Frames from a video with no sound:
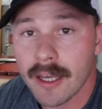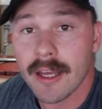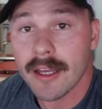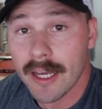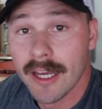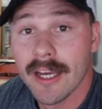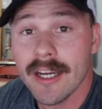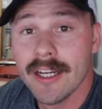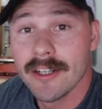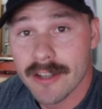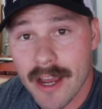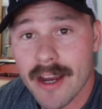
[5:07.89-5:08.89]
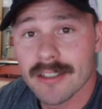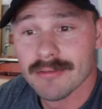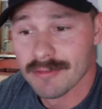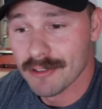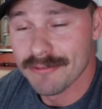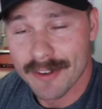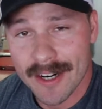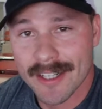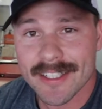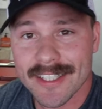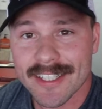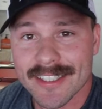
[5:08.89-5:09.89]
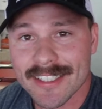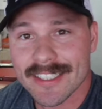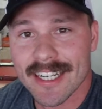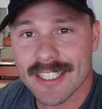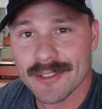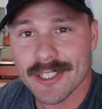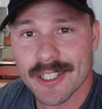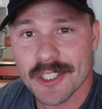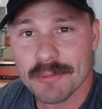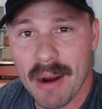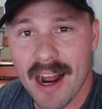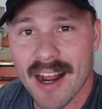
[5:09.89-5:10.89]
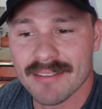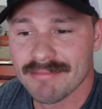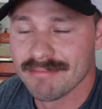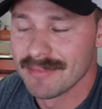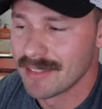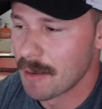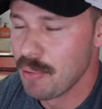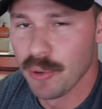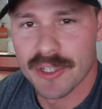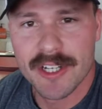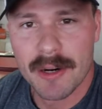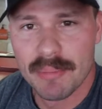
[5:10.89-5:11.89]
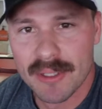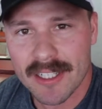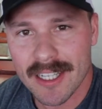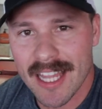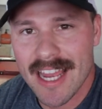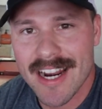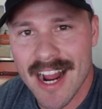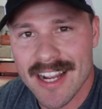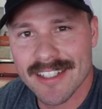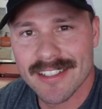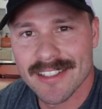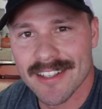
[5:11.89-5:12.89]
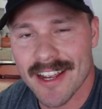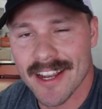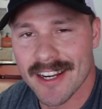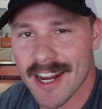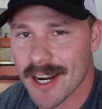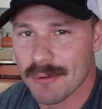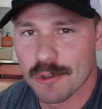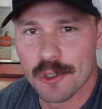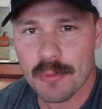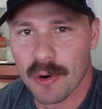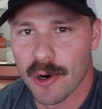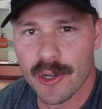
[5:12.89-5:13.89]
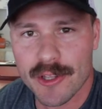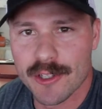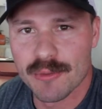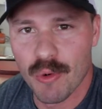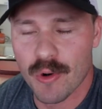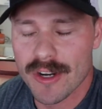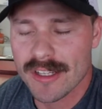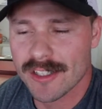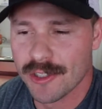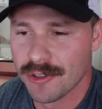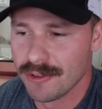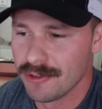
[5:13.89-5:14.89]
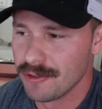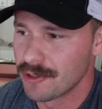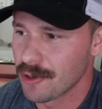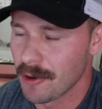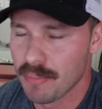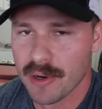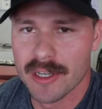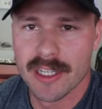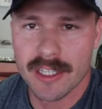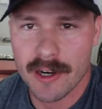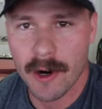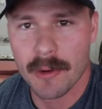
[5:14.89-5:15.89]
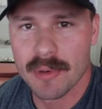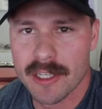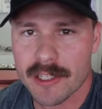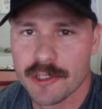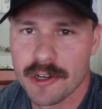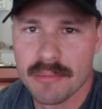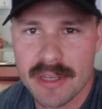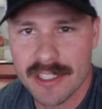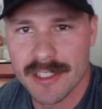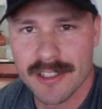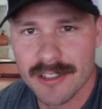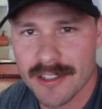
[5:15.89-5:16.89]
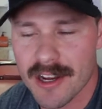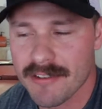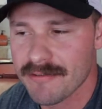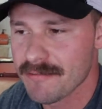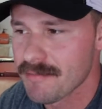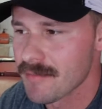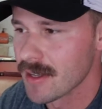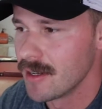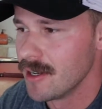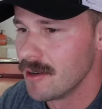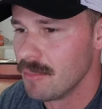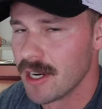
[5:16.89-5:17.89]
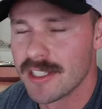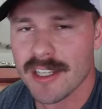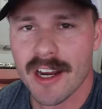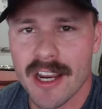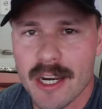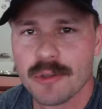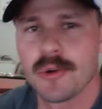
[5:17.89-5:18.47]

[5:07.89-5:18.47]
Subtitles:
Hell yeah, we're finally getting this thing to a good spot. I pulled a couple of late nights and got up super early this morning to start putting in the carpet and the trim pieces and stuff. But here's where